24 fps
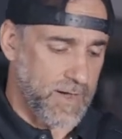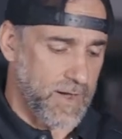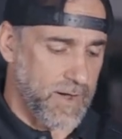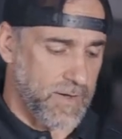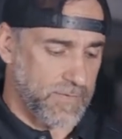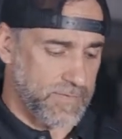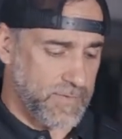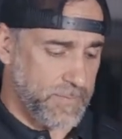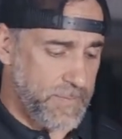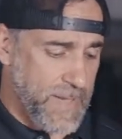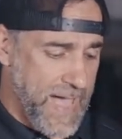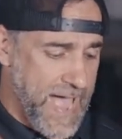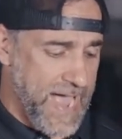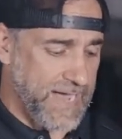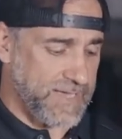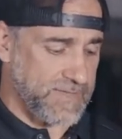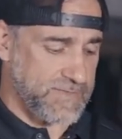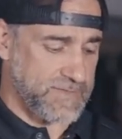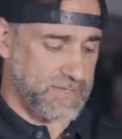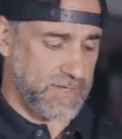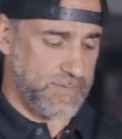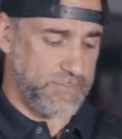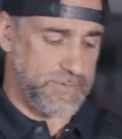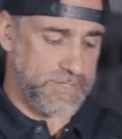on the pack
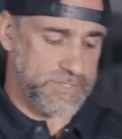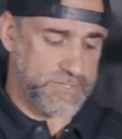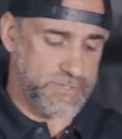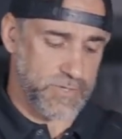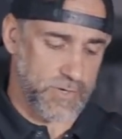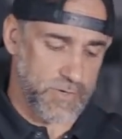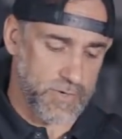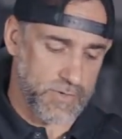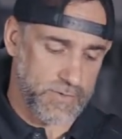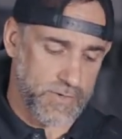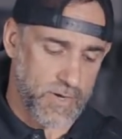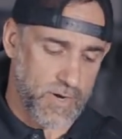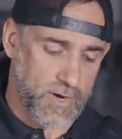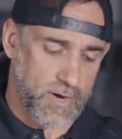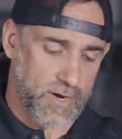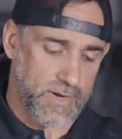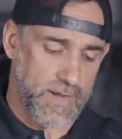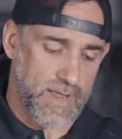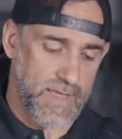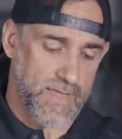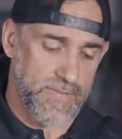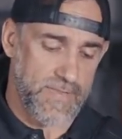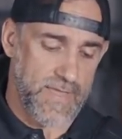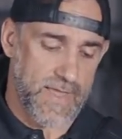is gonna be turned
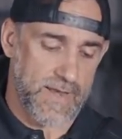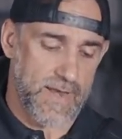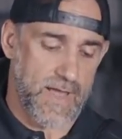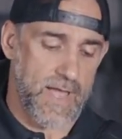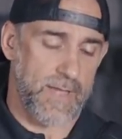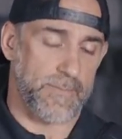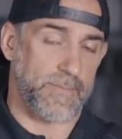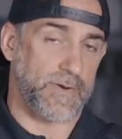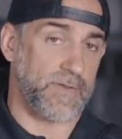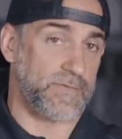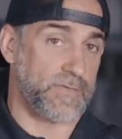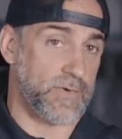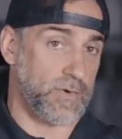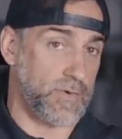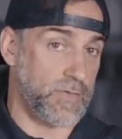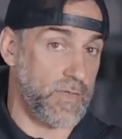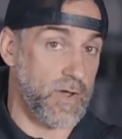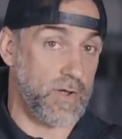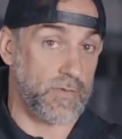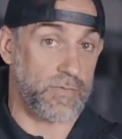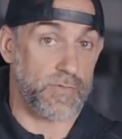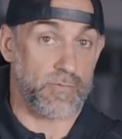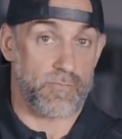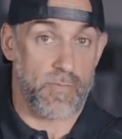on and then I'm gonna turn
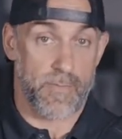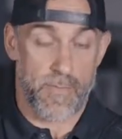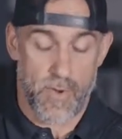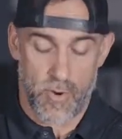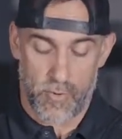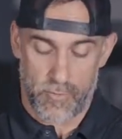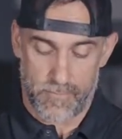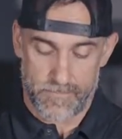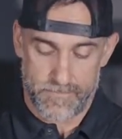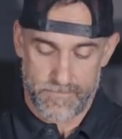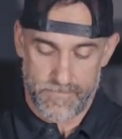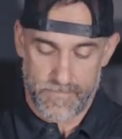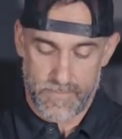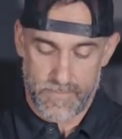on the remote.